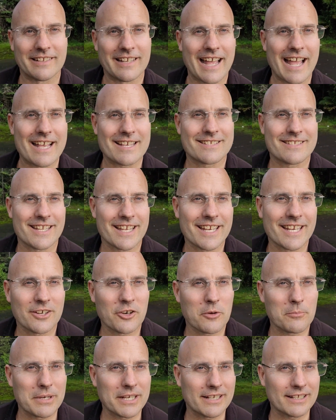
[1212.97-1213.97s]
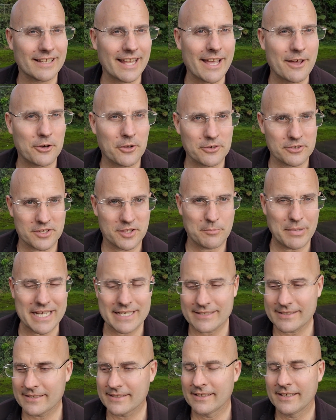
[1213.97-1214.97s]
asked that he not be allowed onto the
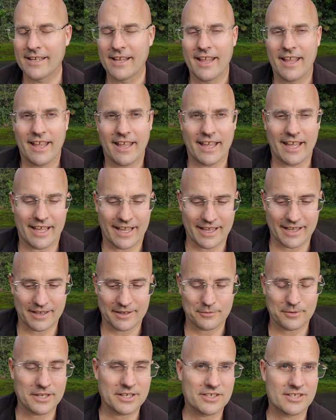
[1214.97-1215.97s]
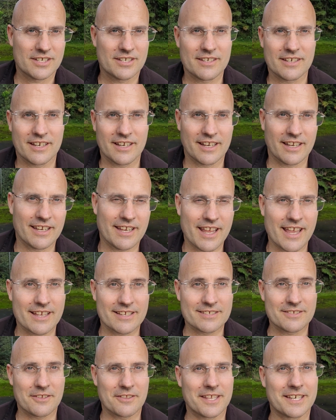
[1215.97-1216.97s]
bus, which, yeah,
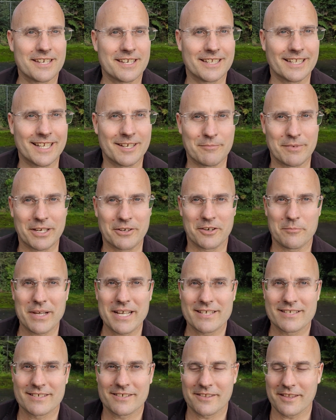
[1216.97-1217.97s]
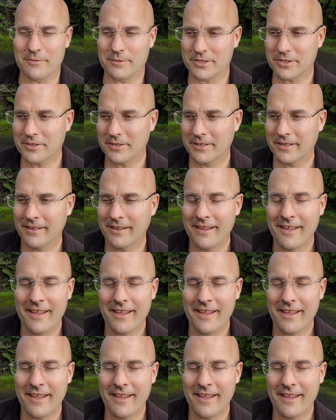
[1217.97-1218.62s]
so they didn't let him get on a bus, so that was good.